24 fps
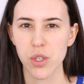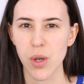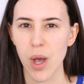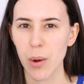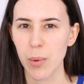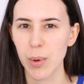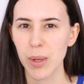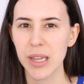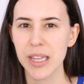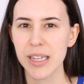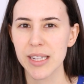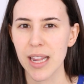So I
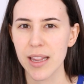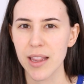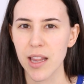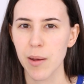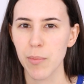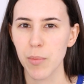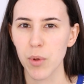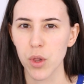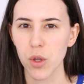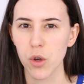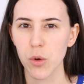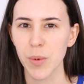will link that
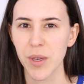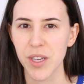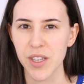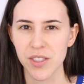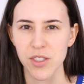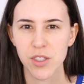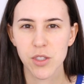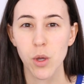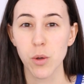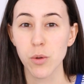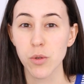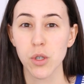down below
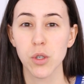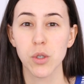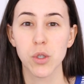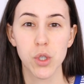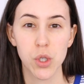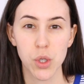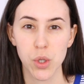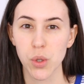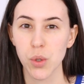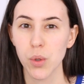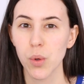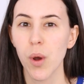because those are
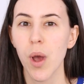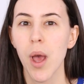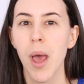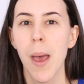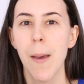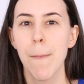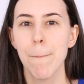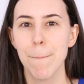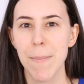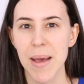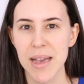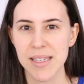two
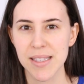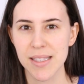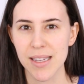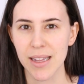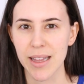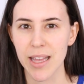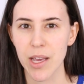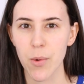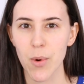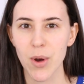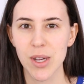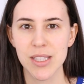
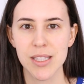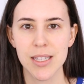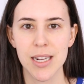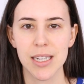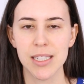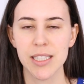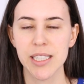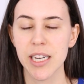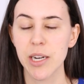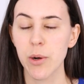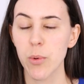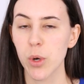best-selling ones and
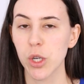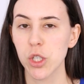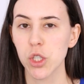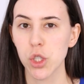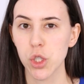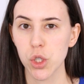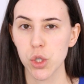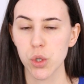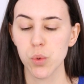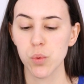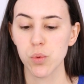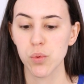I didn't want
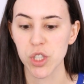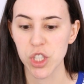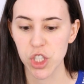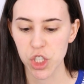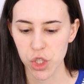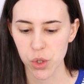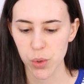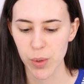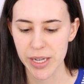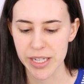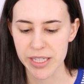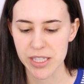to
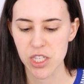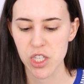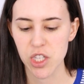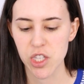redo it.